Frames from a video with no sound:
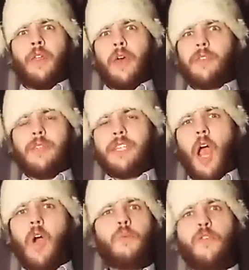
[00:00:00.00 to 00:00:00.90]
then there's
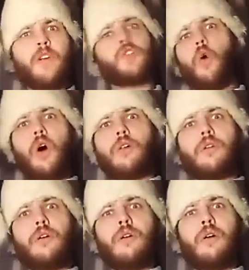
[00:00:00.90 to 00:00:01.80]
hope for us
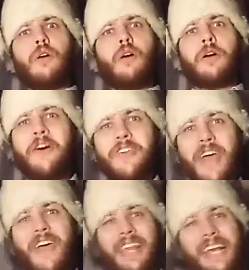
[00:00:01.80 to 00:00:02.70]
all.
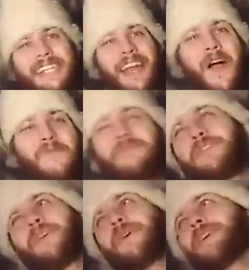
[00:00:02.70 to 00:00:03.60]
There's hope
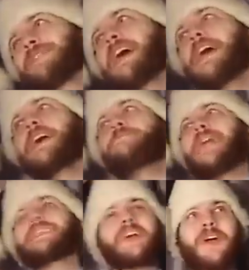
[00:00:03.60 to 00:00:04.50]
for all of us. The
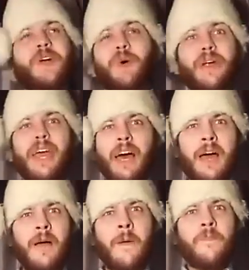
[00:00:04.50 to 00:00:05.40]
man hasn't got a career.
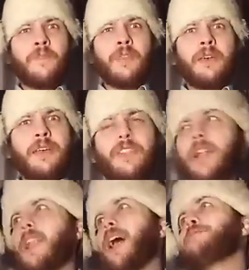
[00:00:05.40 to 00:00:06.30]
He's
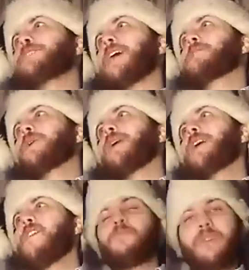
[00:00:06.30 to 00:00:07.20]
got a lifetime
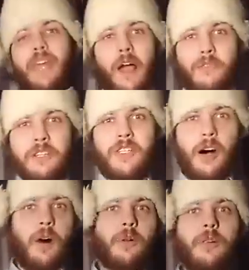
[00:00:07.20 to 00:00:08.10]
career of being on the
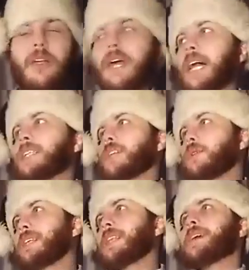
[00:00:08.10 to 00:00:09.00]
dole and
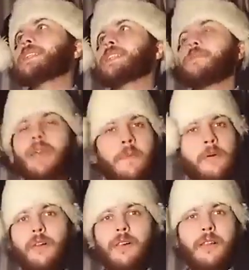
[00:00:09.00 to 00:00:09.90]
doing this to
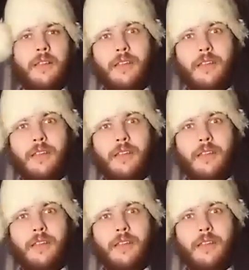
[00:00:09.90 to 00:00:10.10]
people.